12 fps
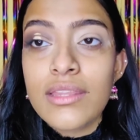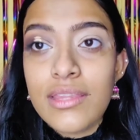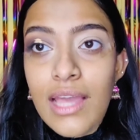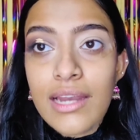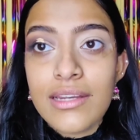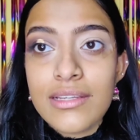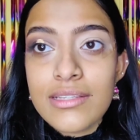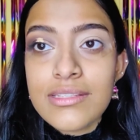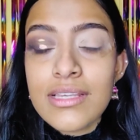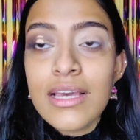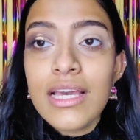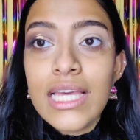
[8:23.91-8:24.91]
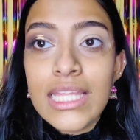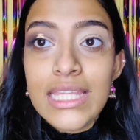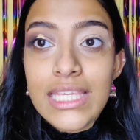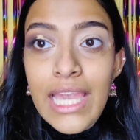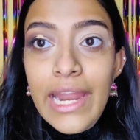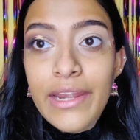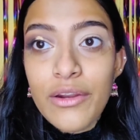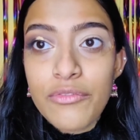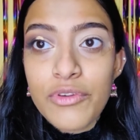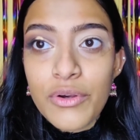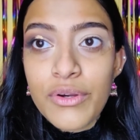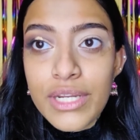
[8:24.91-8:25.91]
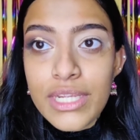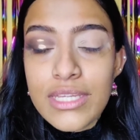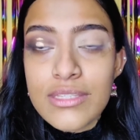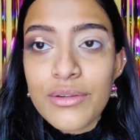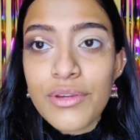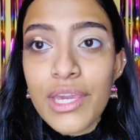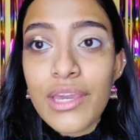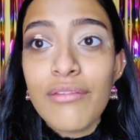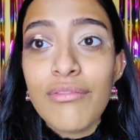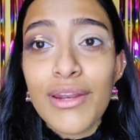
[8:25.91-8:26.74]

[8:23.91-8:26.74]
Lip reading: That is the end of your crease, okay?